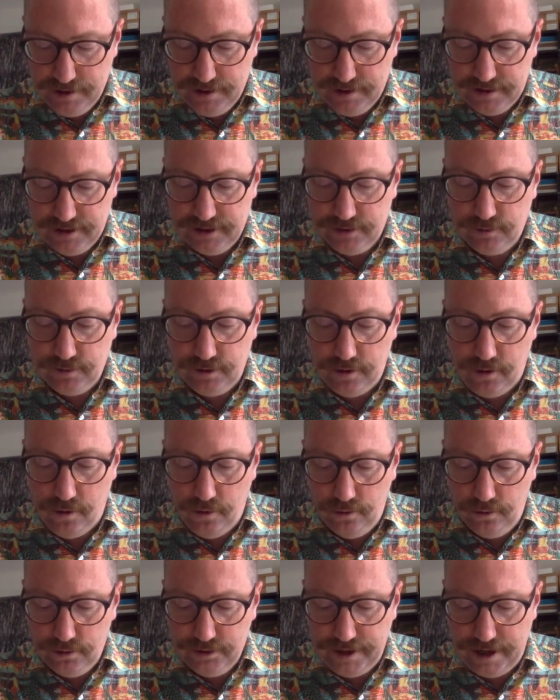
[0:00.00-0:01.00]
This will
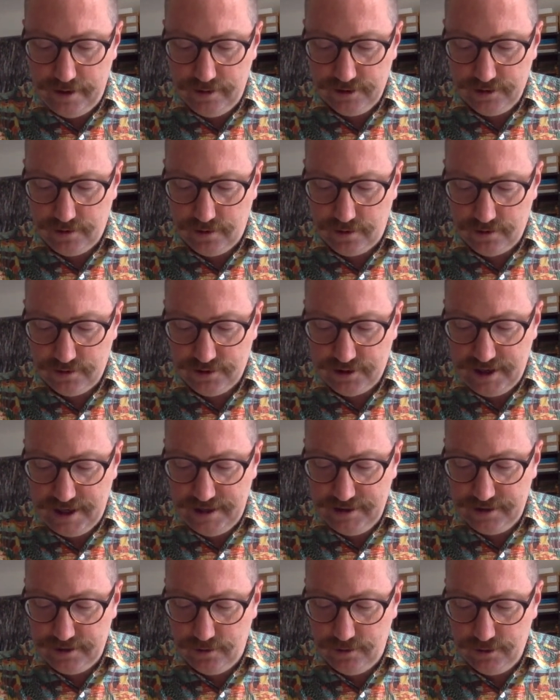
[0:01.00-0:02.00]
hold, Aristotle
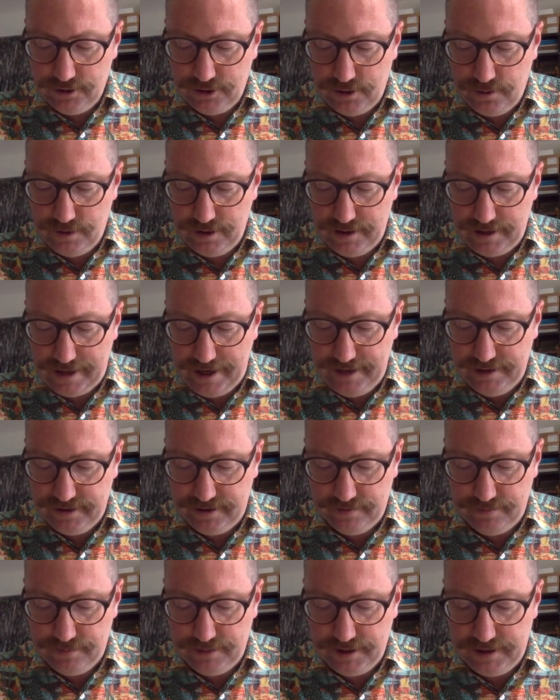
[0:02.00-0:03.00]
states, also in the case
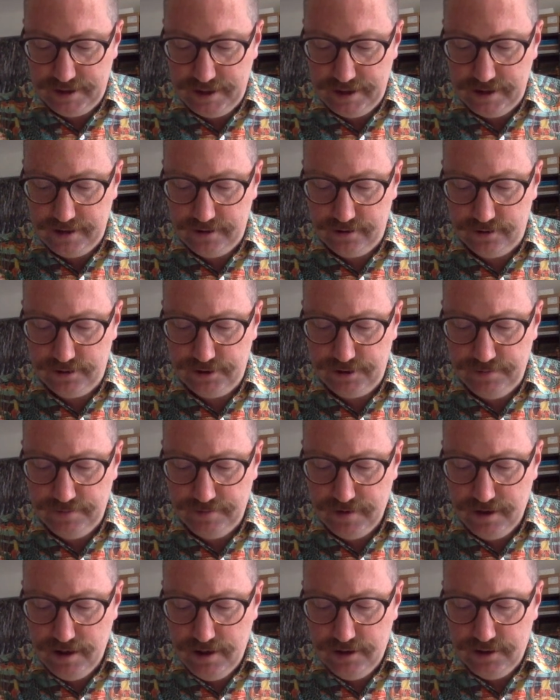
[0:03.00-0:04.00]
of particulars.
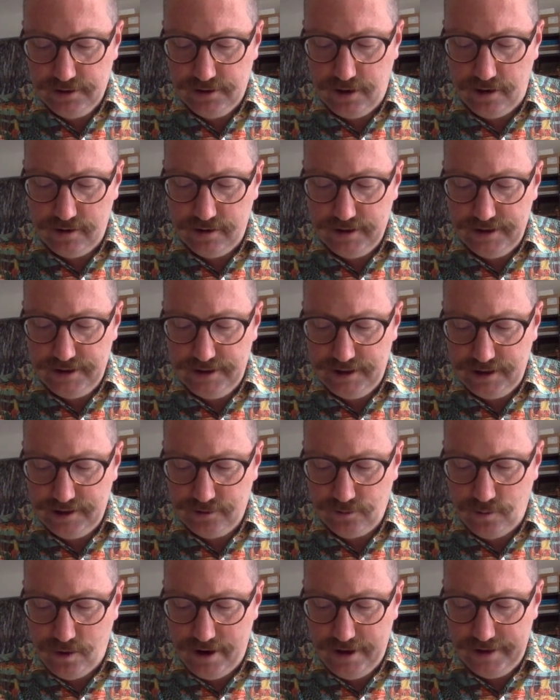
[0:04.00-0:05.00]
Socrates is
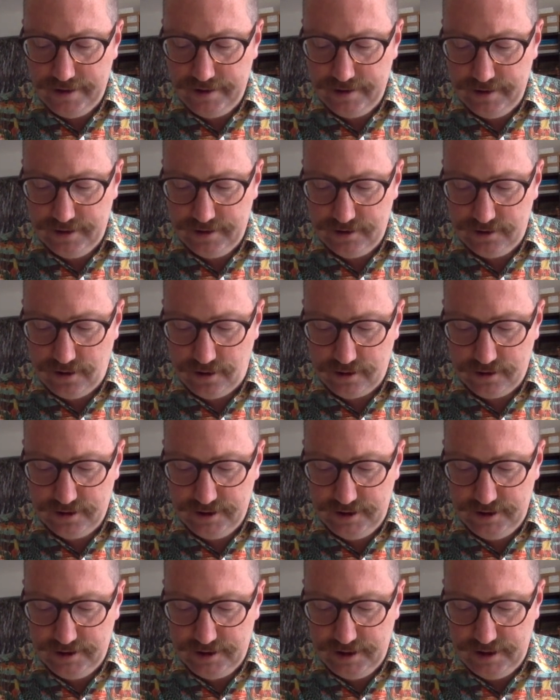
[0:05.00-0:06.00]
white and
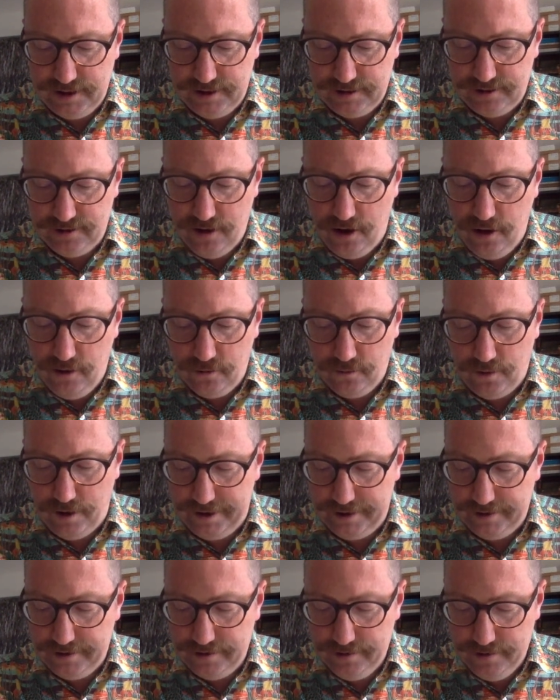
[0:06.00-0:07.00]
Socrates is not
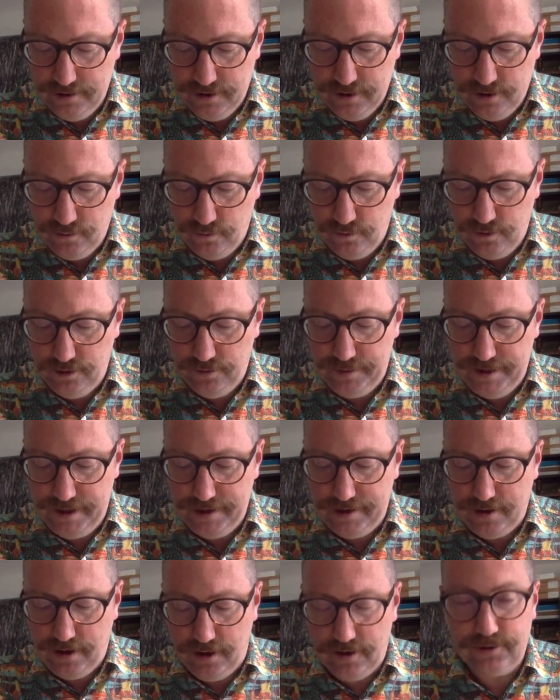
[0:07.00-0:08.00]
white will be
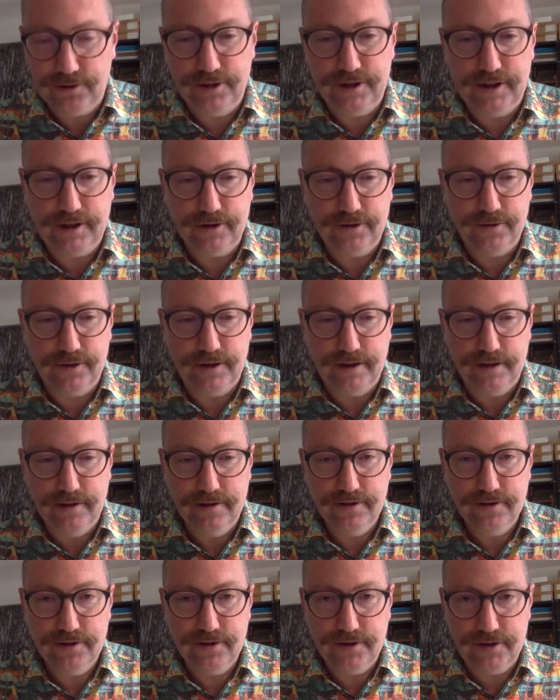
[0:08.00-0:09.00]
contradictory
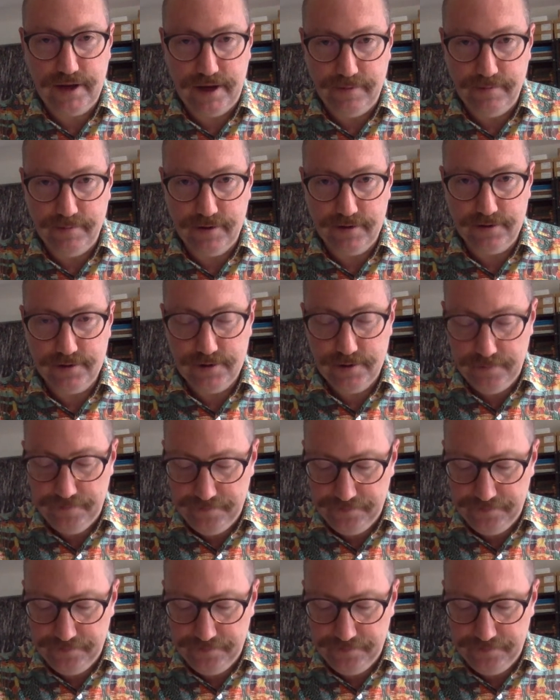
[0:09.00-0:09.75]
statements.